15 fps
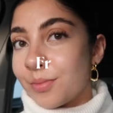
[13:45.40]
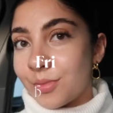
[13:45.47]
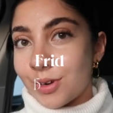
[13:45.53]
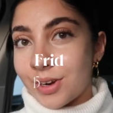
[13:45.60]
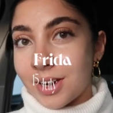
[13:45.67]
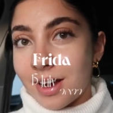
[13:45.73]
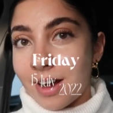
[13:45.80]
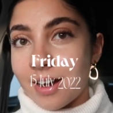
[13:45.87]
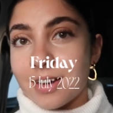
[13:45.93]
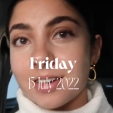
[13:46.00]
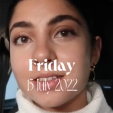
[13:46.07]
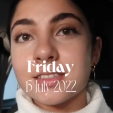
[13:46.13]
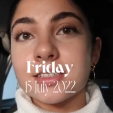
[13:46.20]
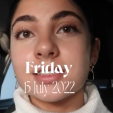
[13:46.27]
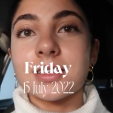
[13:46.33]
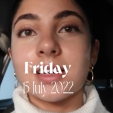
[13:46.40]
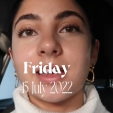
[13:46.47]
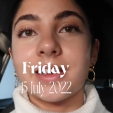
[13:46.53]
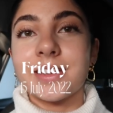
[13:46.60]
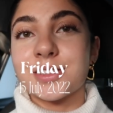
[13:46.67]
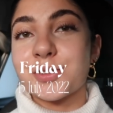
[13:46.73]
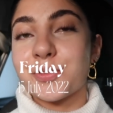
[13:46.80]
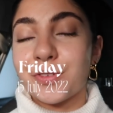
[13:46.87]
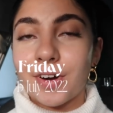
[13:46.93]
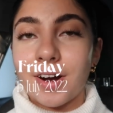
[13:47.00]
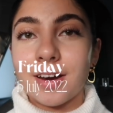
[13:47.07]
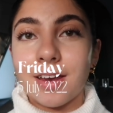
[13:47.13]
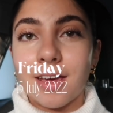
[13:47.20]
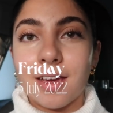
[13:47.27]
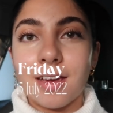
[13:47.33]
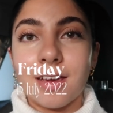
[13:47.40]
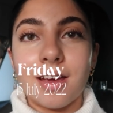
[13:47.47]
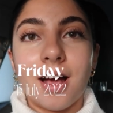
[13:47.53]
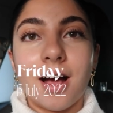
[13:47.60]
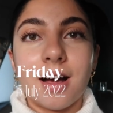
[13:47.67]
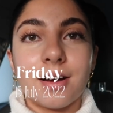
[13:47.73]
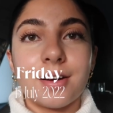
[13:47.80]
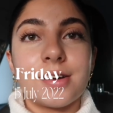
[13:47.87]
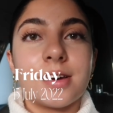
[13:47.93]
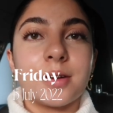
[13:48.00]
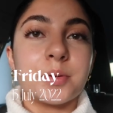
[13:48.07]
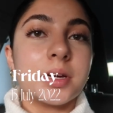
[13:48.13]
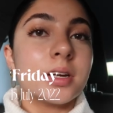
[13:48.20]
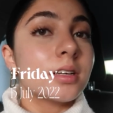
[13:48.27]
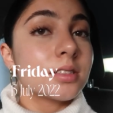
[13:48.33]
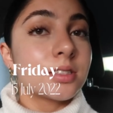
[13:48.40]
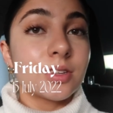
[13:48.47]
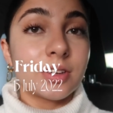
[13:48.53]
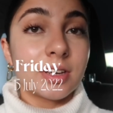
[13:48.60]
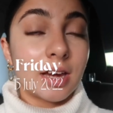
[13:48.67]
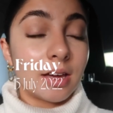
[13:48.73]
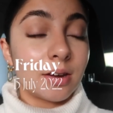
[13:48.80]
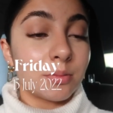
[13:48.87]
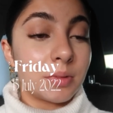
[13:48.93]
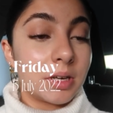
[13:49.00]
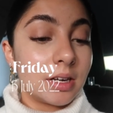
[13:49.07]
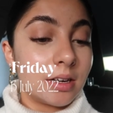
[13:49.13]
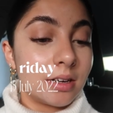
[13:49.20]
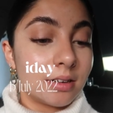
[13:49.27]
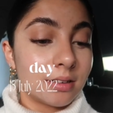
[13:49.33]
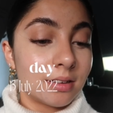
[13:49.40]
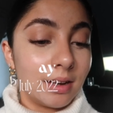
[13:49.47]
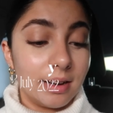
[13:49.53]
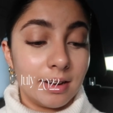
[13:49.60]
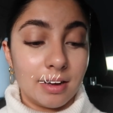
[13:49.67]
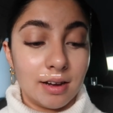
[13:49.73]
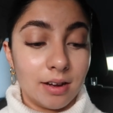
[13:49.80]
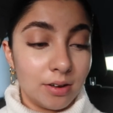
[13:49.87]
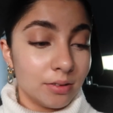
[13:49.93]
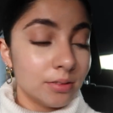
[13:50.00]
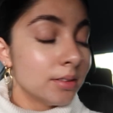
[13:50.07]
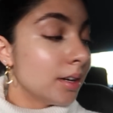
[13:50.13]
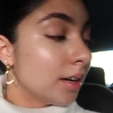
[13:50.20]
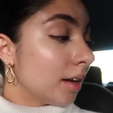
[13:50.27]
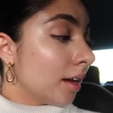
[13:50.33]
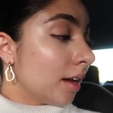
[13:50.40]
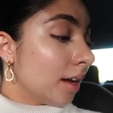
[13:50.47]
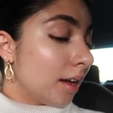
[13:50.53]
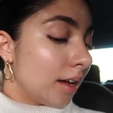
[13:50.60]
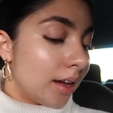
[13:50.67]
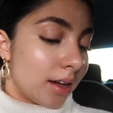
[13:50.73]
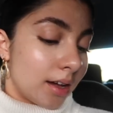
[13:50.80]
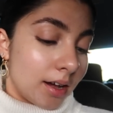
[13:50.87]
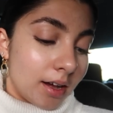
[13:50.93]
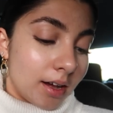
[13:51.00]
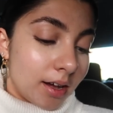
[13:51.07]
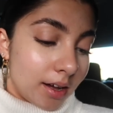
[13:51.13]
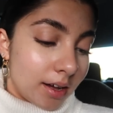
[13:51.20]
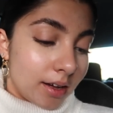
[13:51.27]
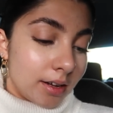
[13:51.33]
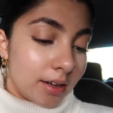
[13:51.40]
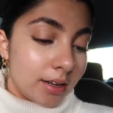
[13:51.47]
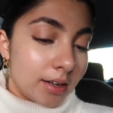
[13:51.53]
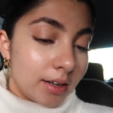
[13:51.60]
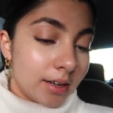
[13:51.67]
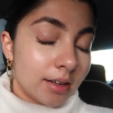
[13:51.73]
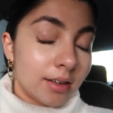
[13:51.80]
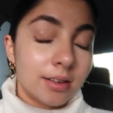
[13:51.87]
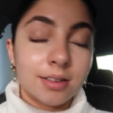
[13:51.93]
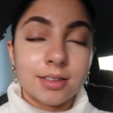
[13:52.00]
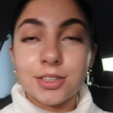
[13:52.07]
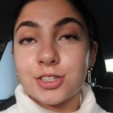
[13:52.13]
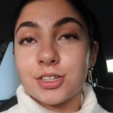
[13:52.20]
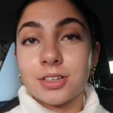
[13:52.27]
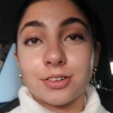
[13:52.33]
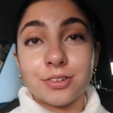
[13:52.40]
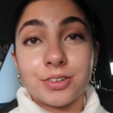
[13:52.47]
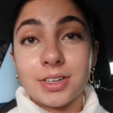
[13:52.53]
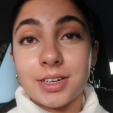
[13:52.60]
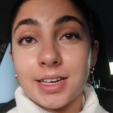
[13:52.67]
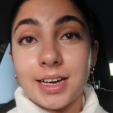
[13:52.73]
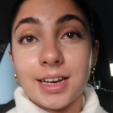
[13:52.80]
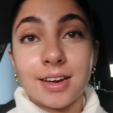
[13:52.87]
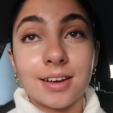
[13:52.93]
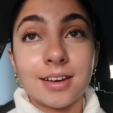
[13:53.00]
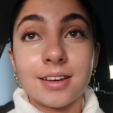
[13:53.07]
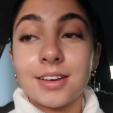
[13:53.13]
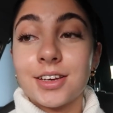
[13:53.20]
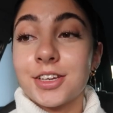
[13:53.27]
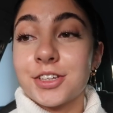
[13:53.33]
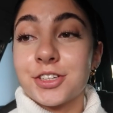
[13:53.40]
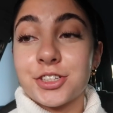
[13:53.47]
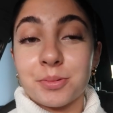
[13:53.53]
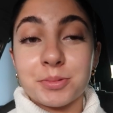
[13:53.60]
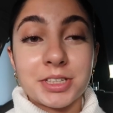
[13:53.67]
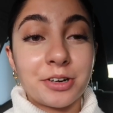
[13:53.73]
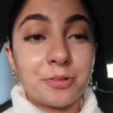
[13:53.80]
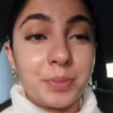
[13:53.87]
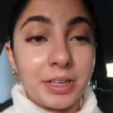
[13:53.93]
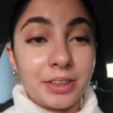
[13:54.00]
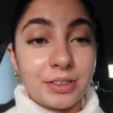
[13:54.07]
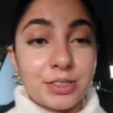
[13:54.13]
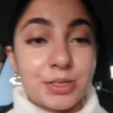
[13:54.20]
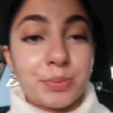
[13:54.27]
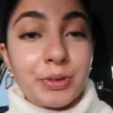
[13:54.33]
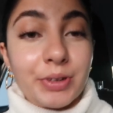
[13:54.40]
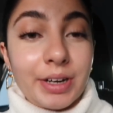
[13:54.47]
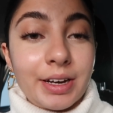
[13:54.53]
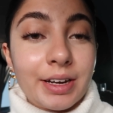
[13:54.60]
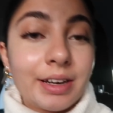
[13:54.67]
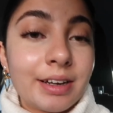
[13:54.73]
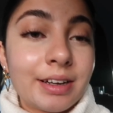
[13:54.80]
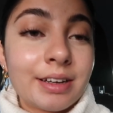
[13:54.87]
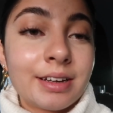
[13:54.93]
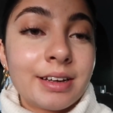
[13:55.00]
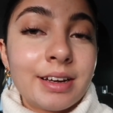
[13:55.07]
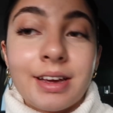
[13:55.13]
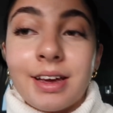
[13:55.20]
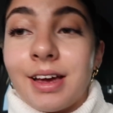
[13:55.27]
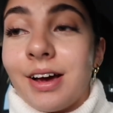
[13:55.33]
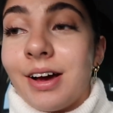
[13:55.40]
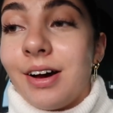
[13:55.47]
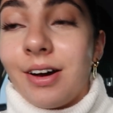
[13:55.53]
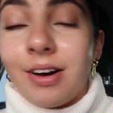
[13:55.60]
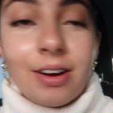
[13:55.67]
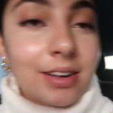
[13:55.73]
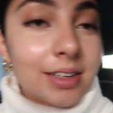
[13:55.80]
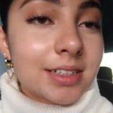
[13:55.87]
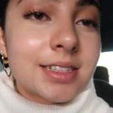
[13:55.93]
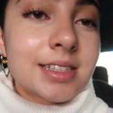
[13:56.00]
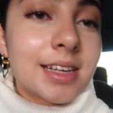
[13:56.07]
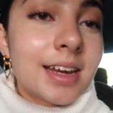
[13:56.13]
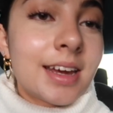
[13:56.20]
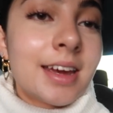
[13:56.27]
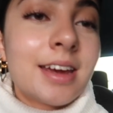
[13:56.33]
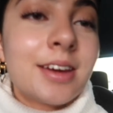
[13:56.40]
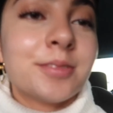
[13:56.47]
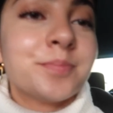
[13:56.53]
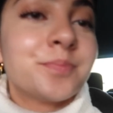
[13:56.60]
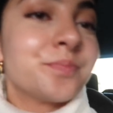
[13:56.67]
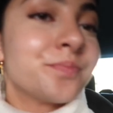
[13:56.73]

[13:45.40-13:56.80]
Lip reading: Morning guys, it's Friday. I am heading to the academy now. I literally got ready, jumped out of bed this morning. Honestly,